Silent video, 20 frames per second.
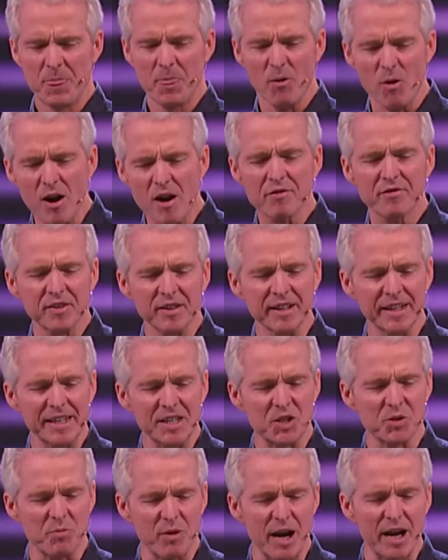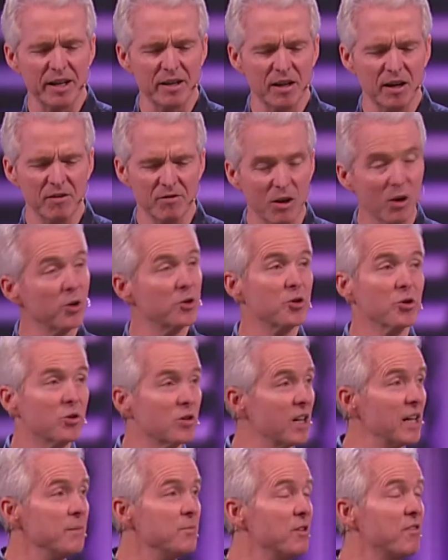often in spite of those who
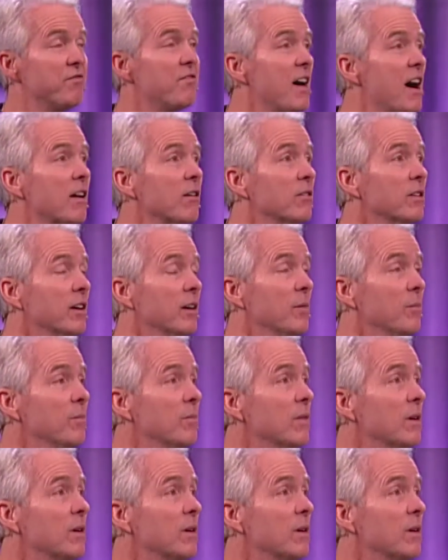claim to follow him.